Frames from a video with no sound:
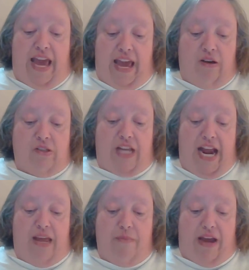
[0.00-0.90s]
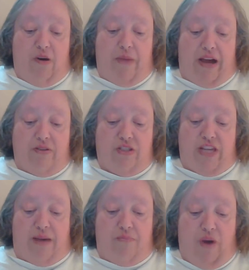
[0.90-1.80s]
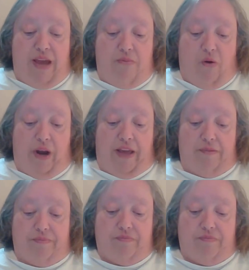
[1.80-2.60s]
ailed Danny Meadow Mouse that bright morning.